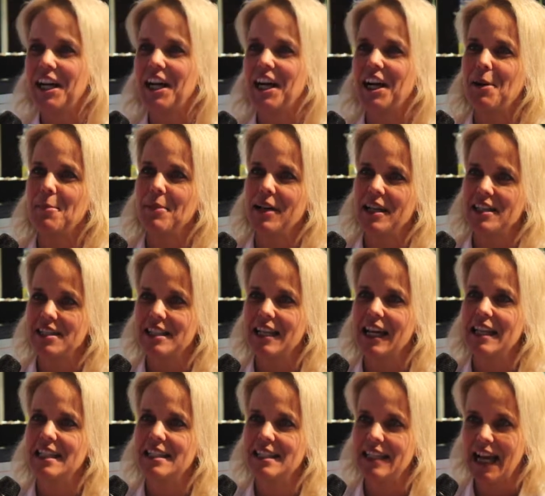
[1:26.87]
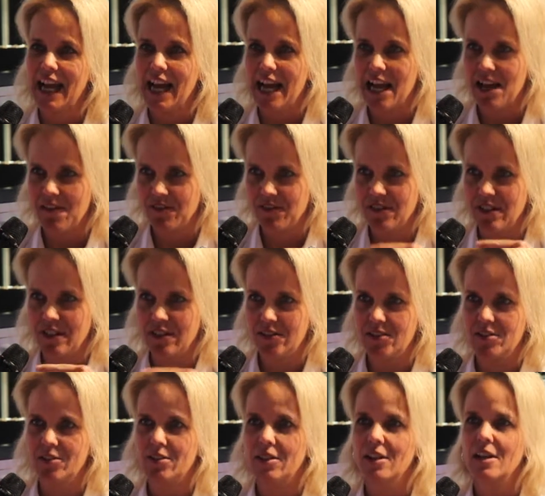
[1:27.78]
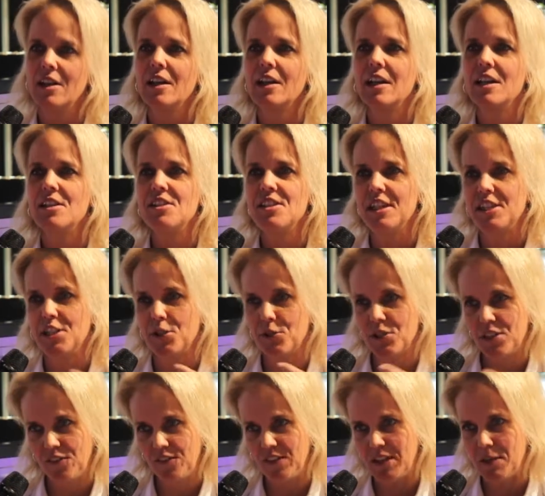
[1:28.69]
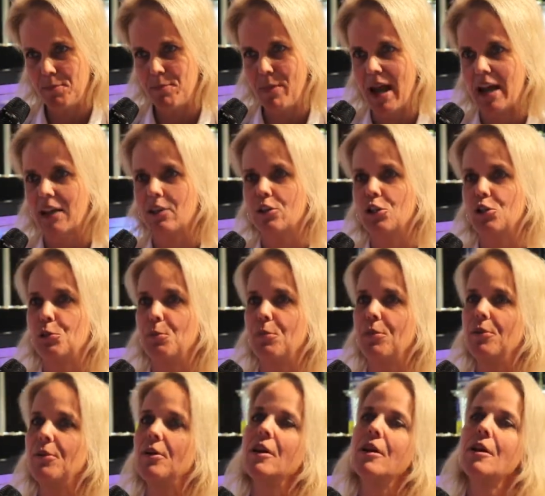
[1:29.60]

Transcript: um, it's nice to have this continuous feedback loop